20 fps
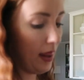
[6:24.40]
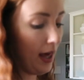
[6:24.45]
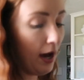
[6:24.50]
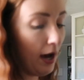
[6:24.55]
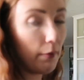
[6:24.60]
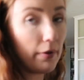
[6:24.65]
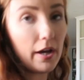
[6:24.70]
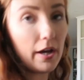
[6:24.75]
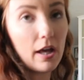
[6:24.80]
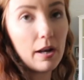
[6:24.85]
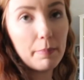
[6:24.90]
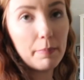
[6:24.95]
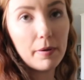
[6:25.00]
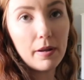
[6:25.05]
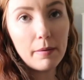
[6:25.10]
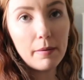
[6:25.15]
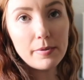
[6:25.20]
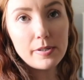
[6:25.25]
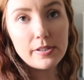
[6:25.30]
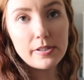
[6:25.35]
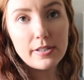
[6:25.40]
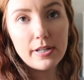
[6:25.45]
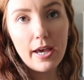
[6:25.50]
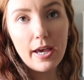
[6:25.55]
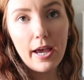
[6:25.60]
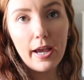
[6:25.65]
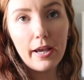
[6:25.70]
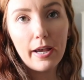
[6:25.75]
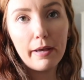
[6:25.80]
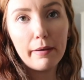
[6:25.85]
Now we gotta put up these
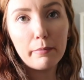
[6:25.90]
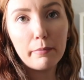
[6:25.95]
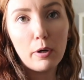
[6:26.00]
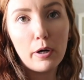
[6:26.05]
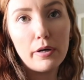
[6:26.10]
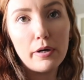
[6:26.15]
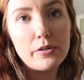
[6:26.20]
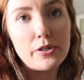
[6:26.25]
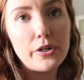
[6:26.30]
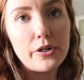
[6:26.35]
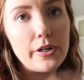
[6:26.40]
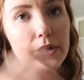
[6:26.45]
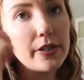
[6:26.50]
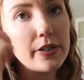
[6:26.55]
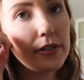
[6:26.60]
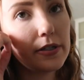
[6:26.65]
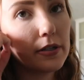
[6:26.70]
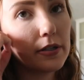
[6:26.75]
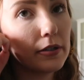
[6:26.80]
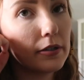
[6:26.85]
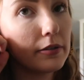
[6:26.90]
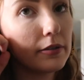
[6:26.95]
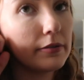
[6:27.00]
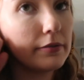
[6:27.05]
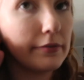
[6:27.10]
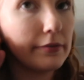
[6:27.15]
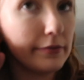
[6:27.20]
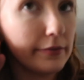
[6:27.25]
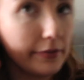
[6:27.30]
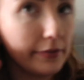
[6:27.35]
daggum groceries.
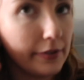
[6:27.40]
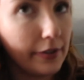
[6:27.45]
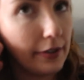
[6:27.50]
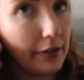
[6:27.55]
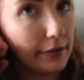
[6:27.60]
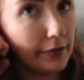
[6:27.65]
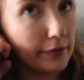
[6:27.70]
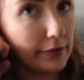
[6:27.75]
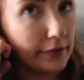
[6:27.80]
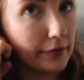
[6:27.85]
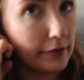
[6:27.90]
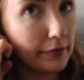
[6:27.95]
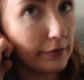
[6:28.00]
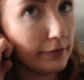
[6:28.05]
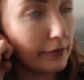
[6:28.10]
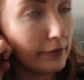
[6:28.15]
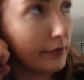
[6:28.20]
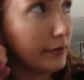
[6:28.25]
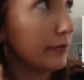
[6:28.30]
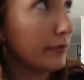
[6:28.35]
See how this goes.